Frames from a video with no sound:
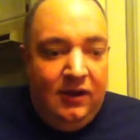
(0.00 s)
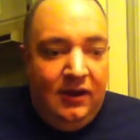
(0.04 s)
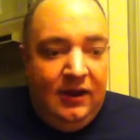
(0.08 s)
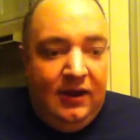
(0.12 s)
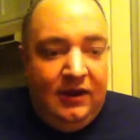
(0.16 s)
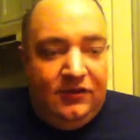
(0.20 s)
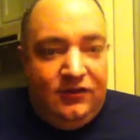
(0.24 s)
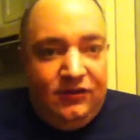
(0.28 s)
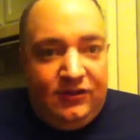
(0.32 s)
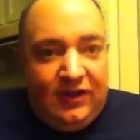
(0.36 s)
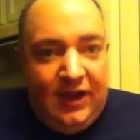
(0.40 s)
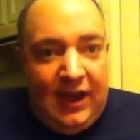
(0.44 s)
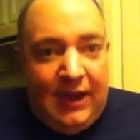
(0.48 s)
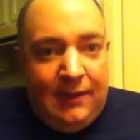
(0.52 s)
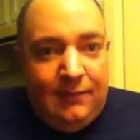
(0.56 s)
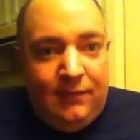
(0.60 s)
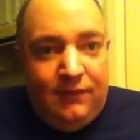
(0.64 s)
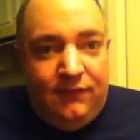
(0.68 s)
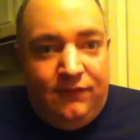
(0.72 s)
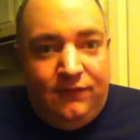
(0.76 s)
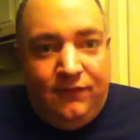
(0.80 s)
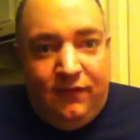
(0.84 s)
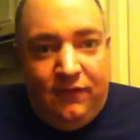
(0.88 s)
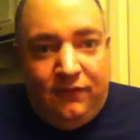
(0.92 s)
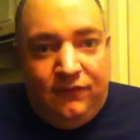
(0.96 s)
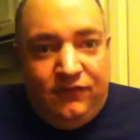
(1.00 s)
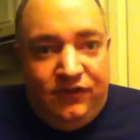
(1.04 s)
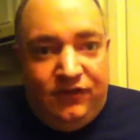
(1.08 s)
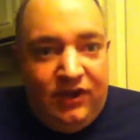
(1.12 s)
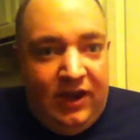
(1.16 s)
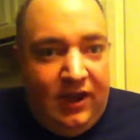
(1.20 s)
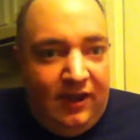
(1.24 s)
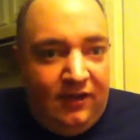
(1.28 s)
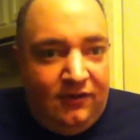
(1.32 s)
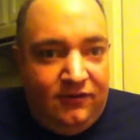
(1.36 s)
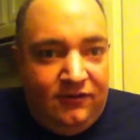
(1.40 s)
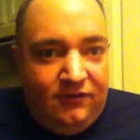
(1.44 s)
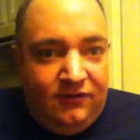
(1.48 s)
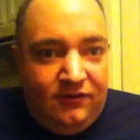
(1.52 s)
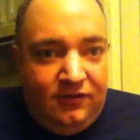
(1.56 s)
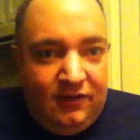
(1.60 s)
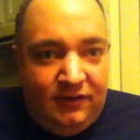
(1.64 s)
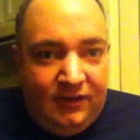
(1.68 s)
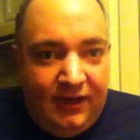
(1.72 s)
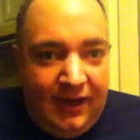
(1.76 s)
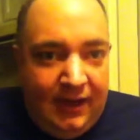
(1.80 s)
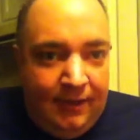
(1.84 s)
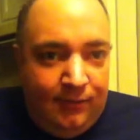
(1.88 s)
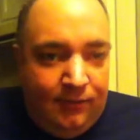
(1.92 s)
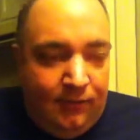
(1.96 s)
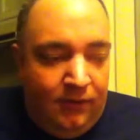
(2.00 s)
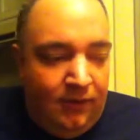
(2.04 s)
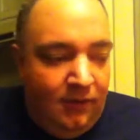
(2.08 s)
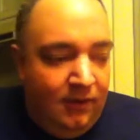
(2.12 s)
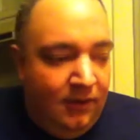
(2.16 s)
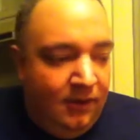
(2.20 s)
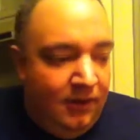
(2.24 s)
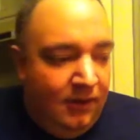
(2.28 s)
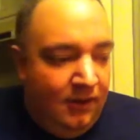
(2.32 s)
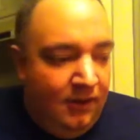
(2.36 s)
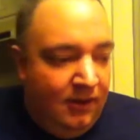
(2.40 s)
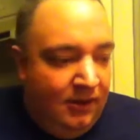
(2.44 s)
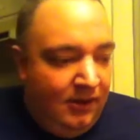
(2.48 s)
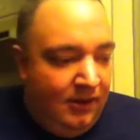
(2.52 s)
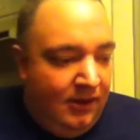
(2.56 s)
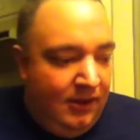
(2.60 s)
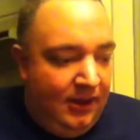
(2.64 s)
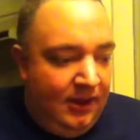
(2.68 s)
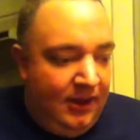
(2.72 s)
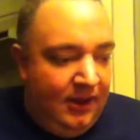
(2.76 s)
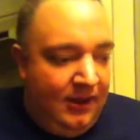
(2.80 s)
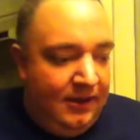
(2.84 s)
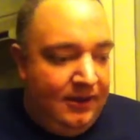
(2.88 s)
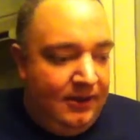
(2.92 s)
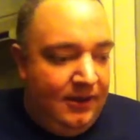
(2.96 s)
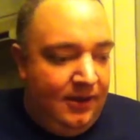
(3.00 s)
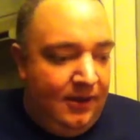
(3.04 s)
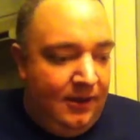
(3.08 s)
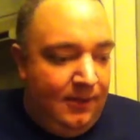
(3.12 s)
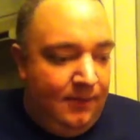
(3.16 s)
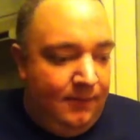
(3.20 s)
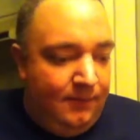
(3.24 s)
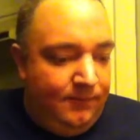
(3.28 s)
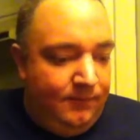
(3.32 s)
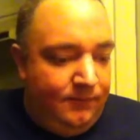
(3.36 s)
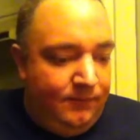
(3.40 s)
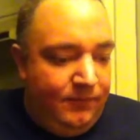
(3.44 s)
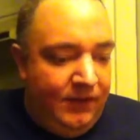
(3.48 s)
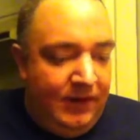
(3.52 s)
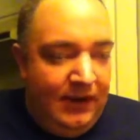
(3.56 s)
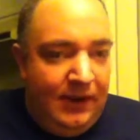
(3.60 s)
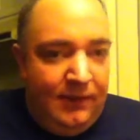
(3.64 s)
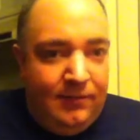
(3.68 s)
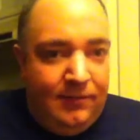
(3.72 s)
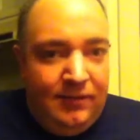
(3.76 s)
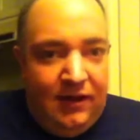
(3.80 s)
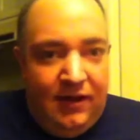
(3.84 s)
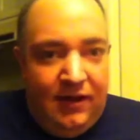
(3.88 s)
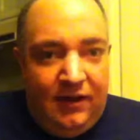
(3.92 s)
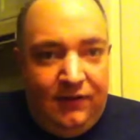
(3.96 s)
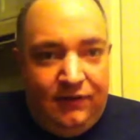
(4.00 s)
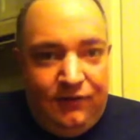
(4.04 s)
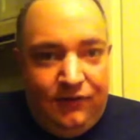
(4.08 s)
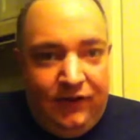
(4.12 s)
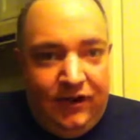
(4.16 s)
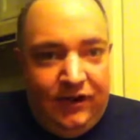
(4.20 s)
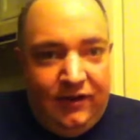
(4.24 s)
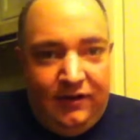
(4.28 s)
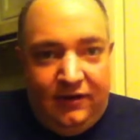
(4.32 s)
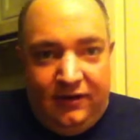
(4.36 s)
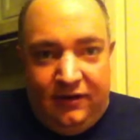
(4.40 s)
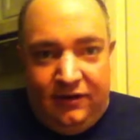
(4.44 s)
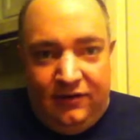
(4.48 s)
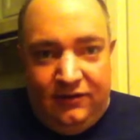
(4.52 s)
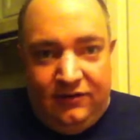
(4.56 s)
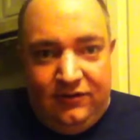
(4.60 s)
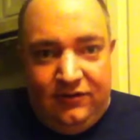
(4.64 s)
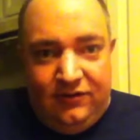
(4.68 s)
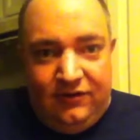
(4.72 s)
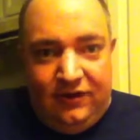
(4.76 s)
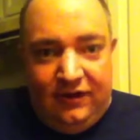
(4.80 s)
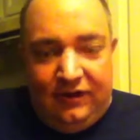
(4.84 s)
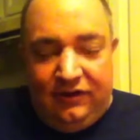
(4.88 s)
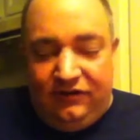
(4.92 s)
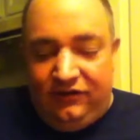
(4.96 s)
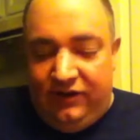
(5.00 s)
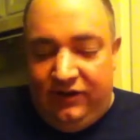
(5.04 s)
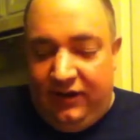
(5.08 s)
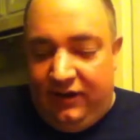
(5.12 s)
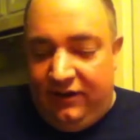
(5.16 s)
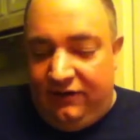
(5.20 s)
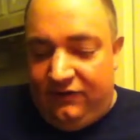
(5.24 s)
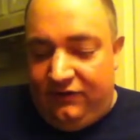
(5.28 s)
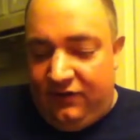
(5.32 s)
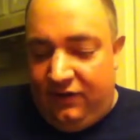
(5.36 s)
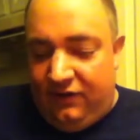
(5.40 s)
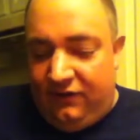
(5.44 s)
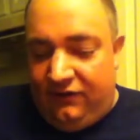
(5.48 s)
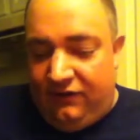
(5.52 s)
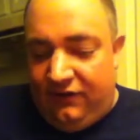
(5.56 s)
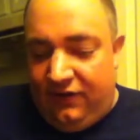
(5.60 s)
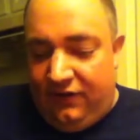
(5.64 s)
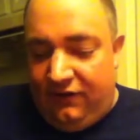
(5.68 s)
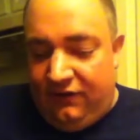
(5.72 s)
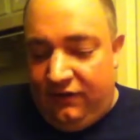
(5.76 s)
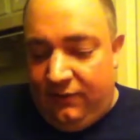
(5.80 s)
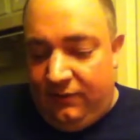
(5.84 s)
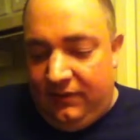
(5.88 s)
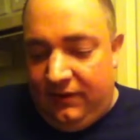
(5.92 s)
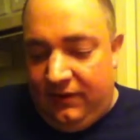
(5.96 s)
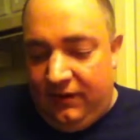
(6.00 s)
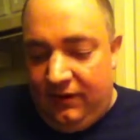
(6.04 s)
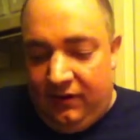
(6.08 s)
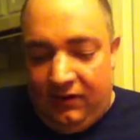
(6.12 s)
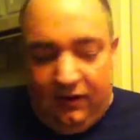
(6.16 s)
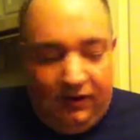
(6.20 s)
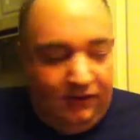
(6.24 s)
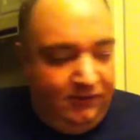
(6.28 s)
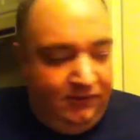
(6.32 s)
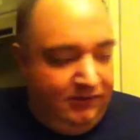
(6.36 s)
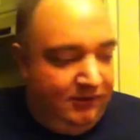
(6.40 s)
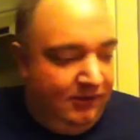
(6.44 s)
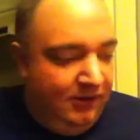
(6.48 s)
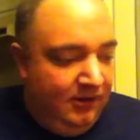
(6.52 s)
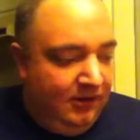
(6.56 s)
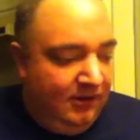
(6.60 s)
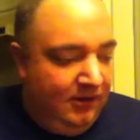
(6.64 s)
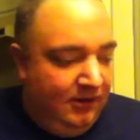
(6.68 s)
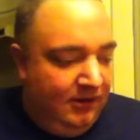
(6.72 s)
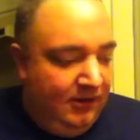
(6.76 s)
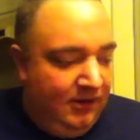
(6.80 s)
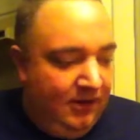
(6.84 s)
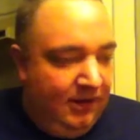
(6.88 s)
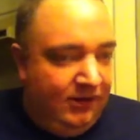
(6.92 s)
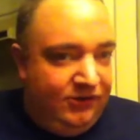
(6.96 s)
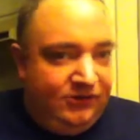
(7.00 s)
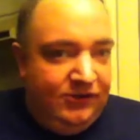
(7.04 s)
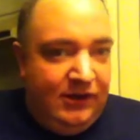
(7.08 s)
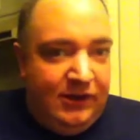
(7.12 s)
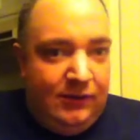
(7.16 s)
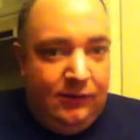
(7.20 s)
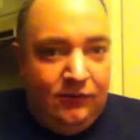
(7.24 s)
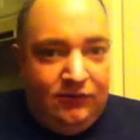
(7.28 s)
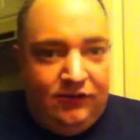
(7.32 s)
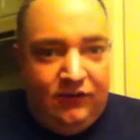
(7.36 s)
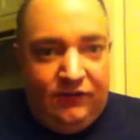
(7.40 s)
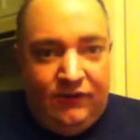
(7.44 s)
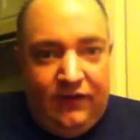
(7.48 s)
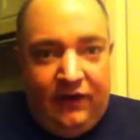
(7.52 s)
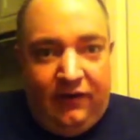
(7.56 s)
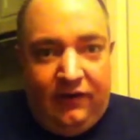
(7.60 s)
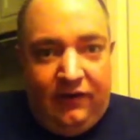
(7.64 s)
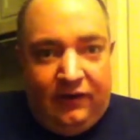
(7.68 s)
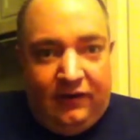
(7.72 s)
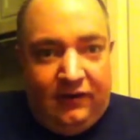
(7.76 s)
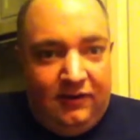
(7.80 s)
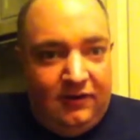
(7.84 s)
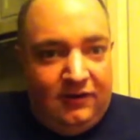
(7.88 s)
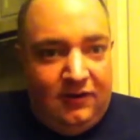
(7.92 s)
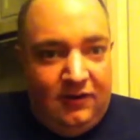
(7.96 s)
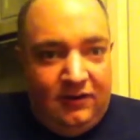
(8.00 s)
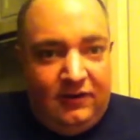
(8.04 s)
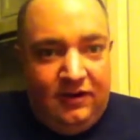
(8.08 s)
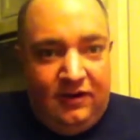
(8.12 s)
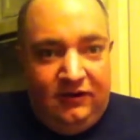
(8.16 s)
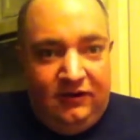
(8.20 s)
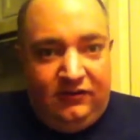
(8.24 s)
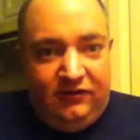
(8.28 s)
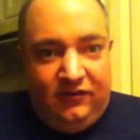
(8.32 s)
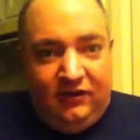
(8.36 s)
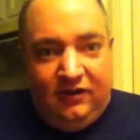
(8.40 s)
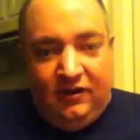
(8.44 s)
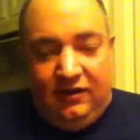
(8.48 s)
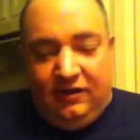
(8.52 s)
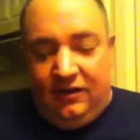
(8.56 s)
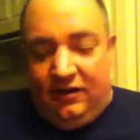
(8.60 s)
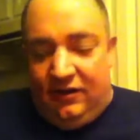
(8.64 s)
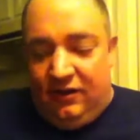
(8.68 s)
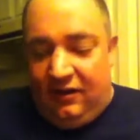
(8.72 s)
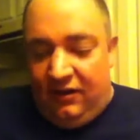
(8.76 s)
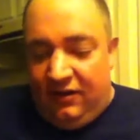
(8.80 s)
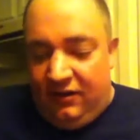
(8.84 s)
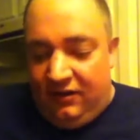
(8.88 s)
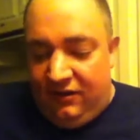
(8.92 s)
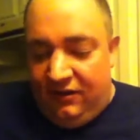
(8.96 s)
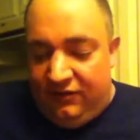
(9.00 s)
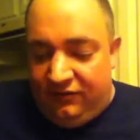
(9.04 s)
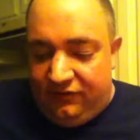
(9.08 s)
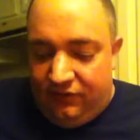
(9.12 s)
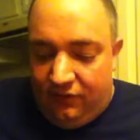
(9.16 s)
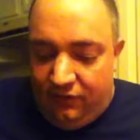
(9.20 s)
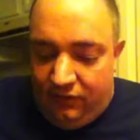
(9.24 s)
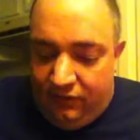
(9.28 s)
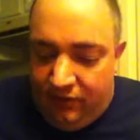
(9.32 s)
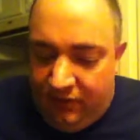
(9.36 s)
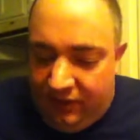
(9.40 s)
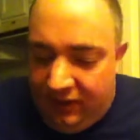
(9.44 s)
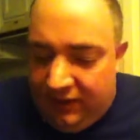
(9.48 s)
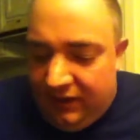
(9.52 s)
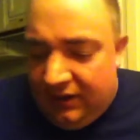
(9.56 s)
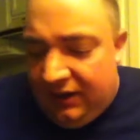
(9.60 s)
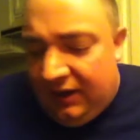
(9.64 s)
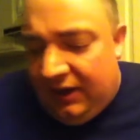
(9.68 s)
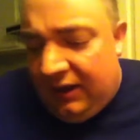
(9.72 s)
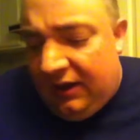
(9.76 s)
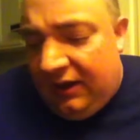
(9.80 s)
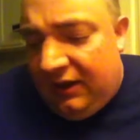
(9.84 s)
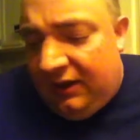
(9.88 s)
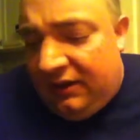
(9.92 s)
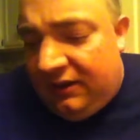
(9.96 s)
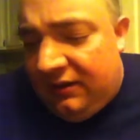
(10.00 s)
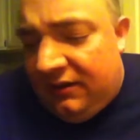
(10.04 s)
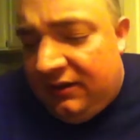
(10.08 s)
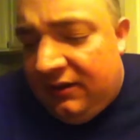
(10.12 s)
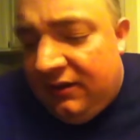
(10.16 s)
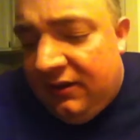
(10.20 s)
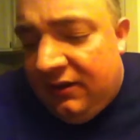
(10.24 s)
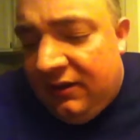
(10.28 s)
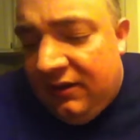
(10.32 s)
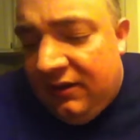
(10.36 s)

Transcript: it's a game of chance and gamble. And I'm not afraid to take a chance on stuff. I mean, hell, it said it was in very good condition, and so I'll